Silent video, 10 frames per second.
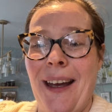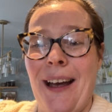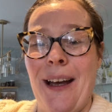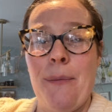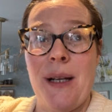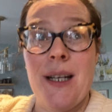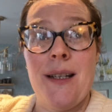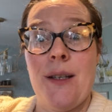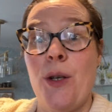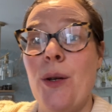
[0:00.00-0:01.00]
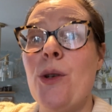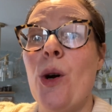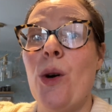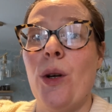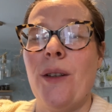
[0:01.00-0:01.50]
My jars are too
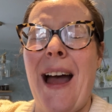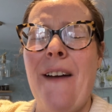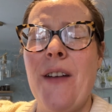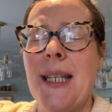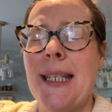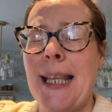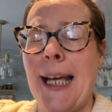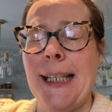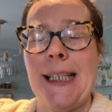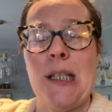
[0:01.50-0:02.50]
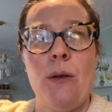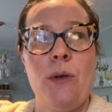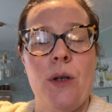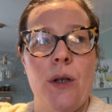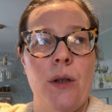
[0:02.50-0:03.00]
tall, ever slightly too
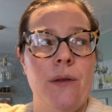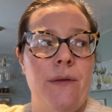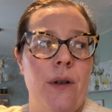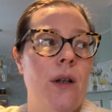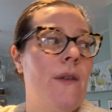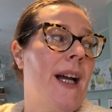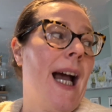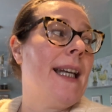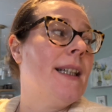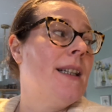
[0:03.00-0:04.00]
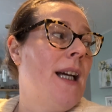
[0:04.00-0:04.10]
tall for the canner.